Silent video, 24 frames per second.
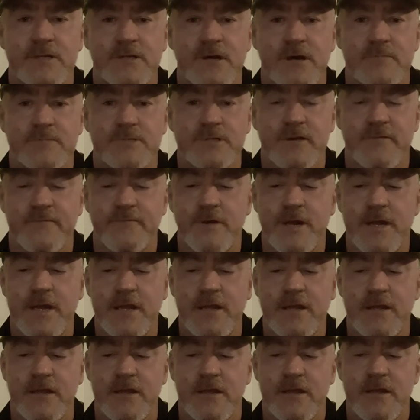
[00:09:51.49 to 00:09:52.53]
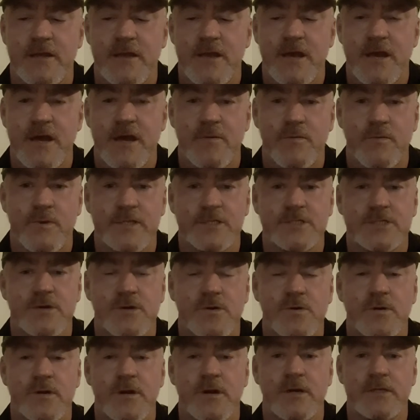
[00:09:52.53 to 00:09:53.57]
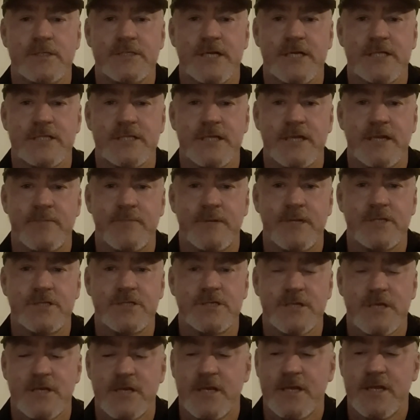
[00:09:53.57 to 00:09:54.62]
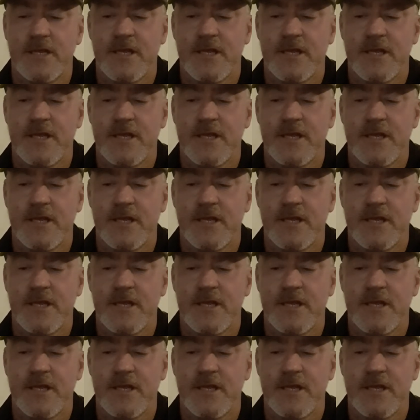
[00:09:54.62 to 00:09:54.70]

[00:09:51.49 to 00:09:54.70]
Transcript: type software which auto-adjusts the image.